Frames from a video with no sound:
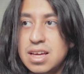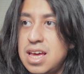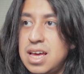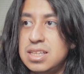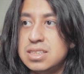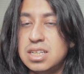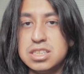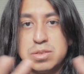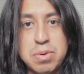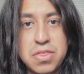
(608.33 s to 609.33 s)
and
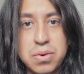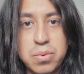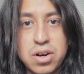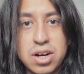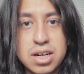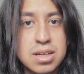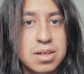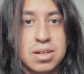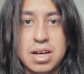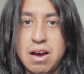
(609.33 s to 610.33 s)
spread the word
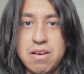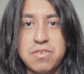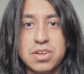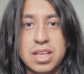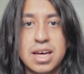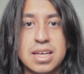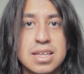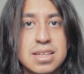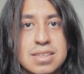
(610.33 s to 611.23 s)
however you like.